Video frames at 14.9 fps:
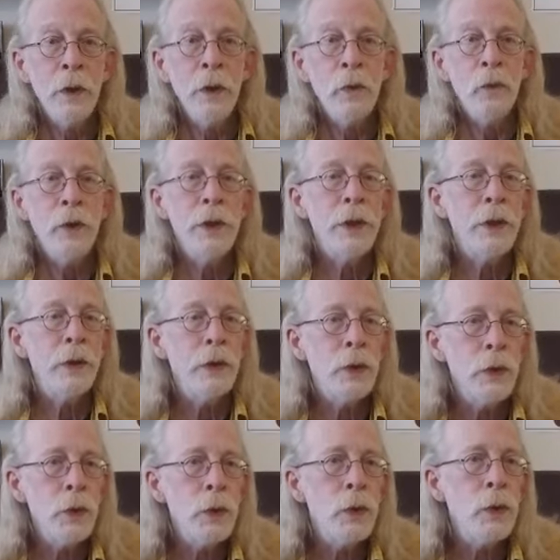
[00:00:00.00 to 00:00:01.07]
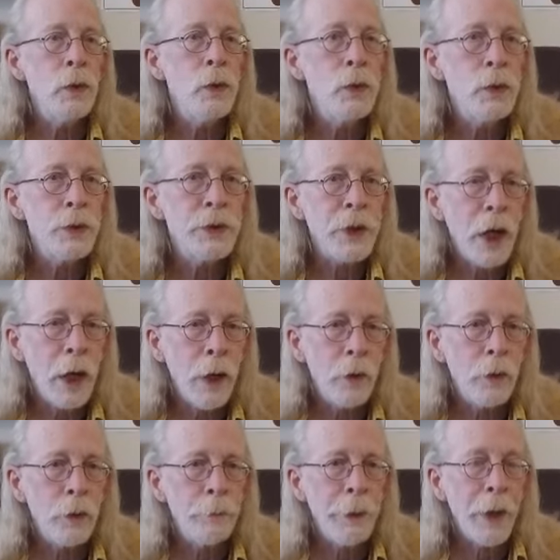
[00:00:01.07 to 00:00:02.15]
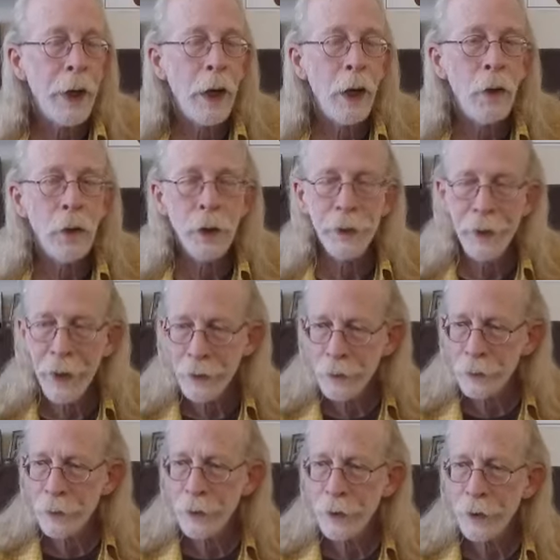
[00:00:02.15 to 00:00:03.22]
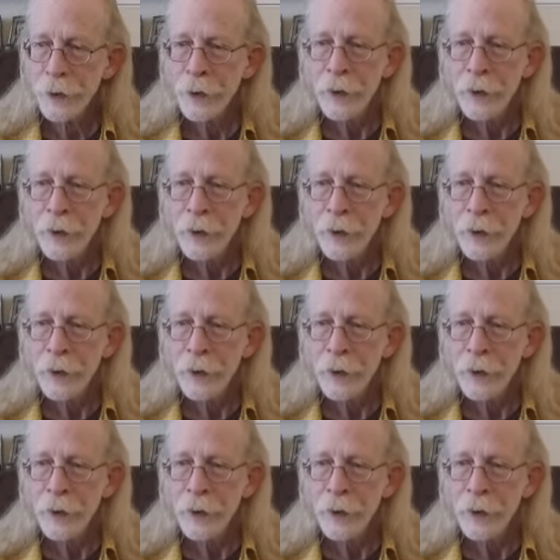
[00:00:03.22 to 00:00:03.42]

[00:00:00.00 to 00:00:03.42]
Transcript: we use our power, and that's what